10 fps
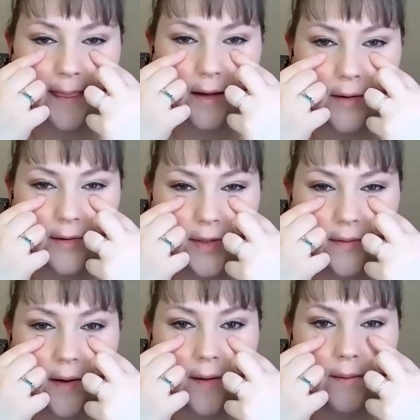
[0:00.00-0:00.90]
Also
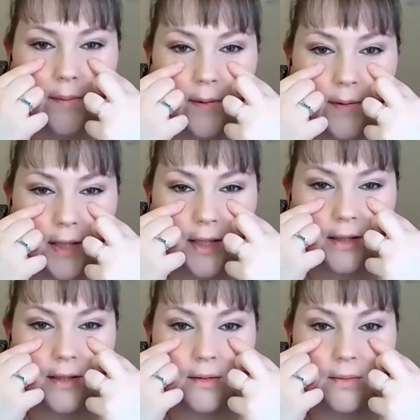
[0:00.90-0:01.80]
on the bone
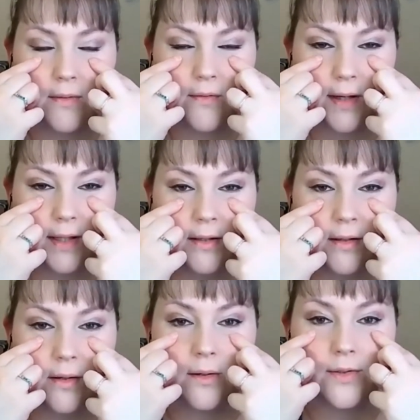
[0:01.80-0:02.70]
here, you will find
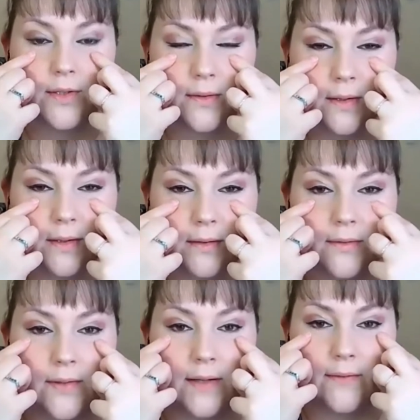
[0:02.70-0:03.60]
also a little
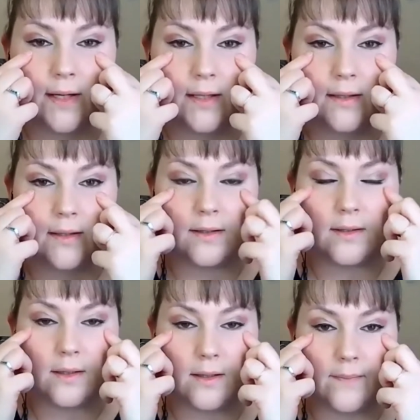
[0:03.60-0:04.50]
divot.
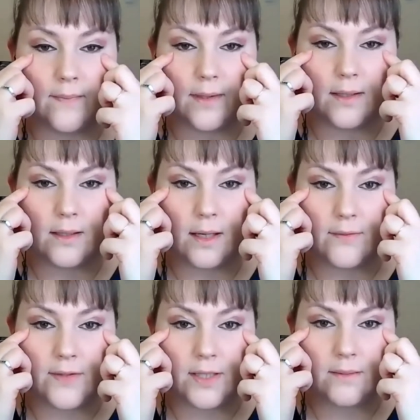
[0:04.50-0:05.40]

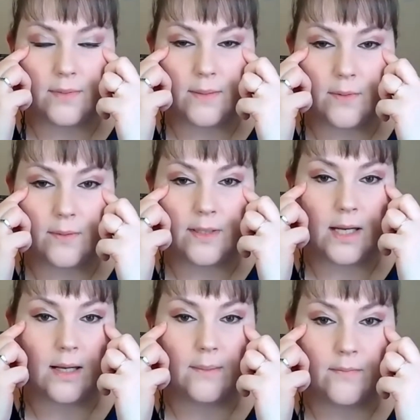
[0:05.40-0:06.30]
I've seen people
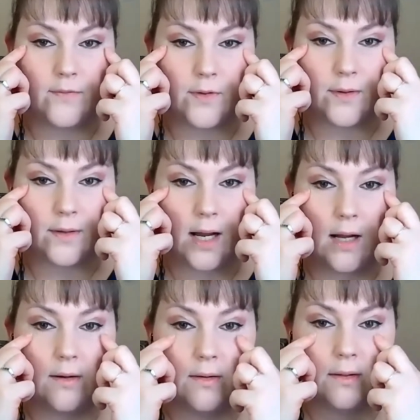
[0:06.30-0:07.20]
tap further
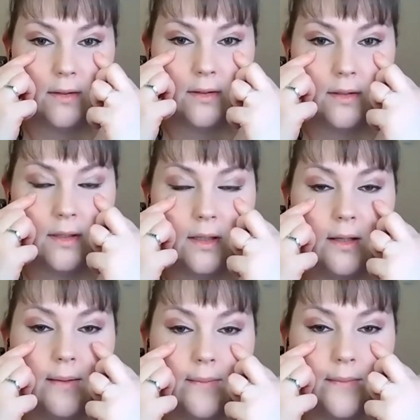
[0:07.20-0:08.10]
out,
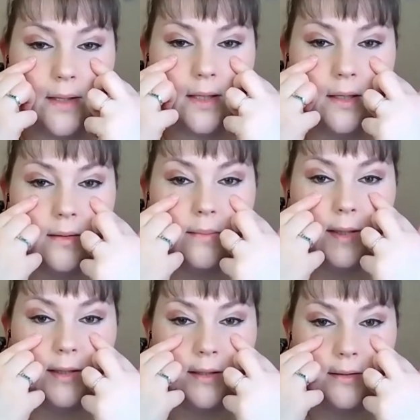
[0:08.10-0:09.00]

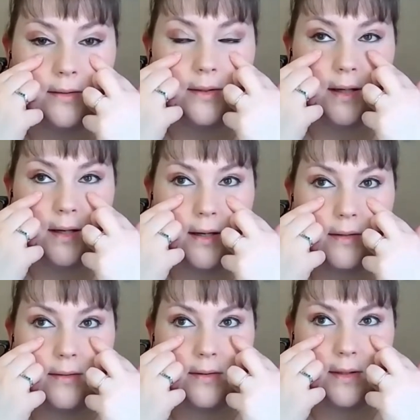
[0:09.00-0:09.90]
but
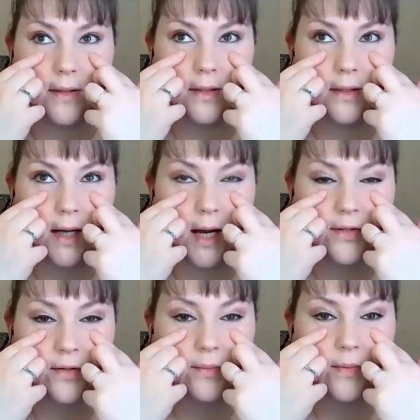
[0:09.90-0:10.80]
the
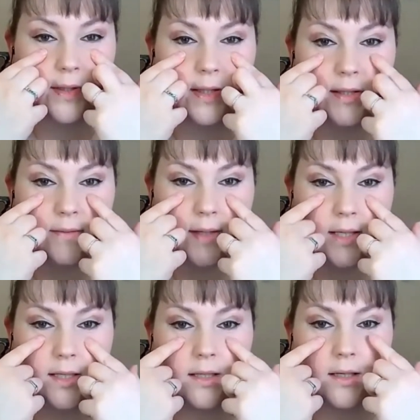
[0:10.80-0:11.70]
actual point is right
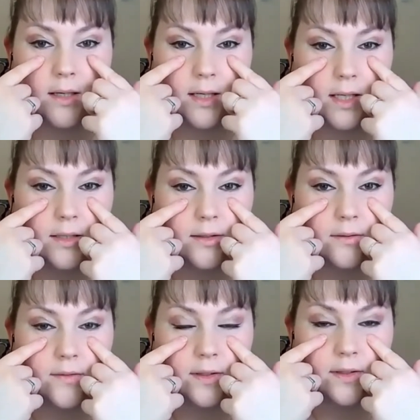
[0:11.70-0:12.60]
here. Again, you
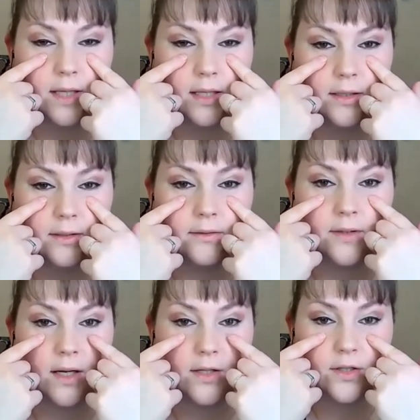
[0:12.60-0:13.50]
feel that little
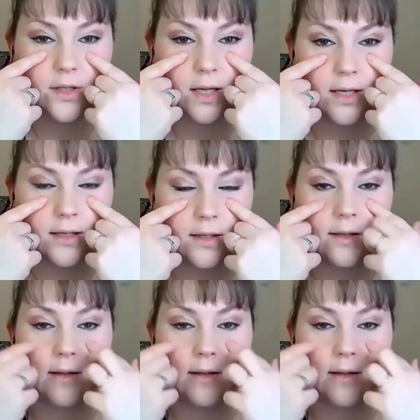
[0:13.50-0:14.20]
notch there.